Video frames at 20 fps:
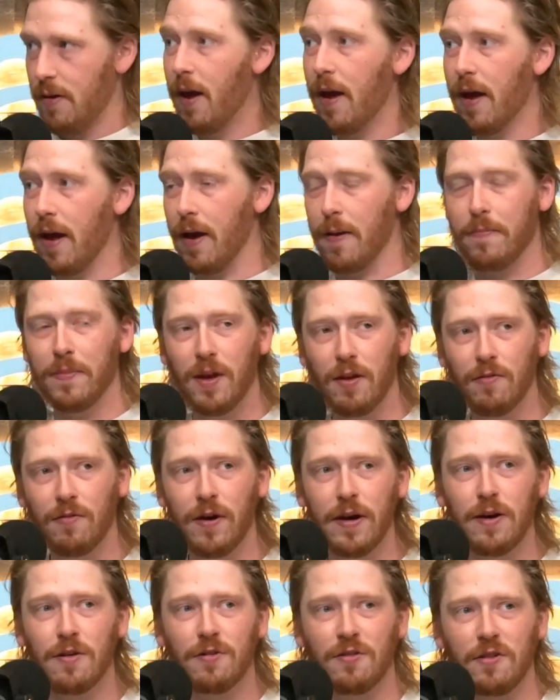Yeah.
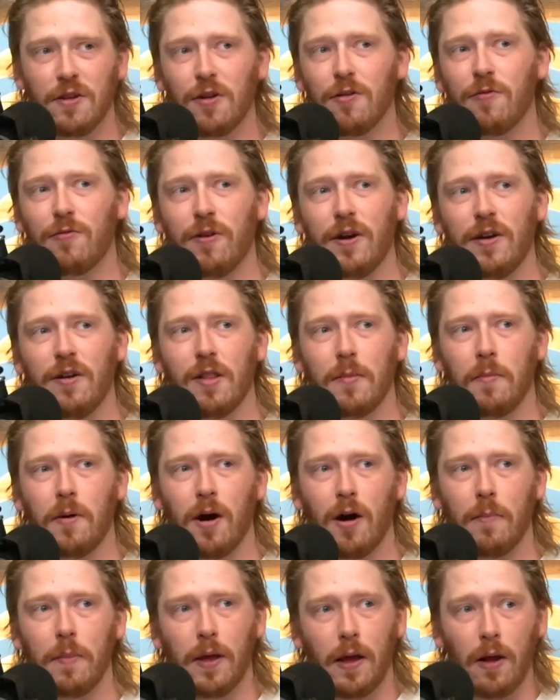Invite your single friend to the
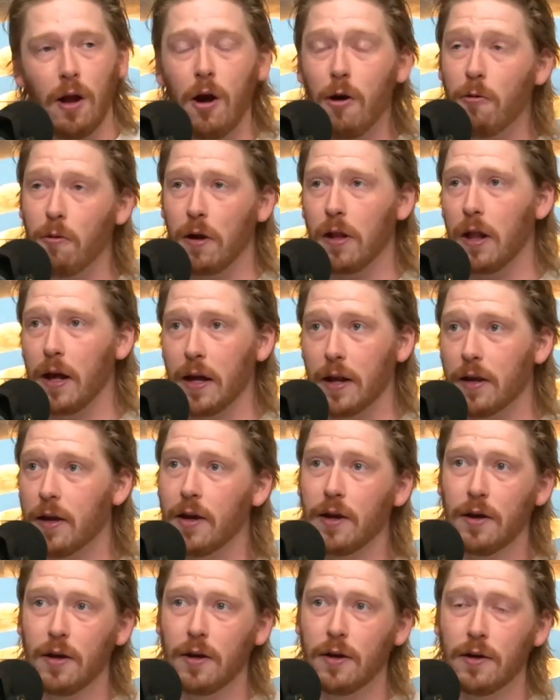bar and be like, oh, well, like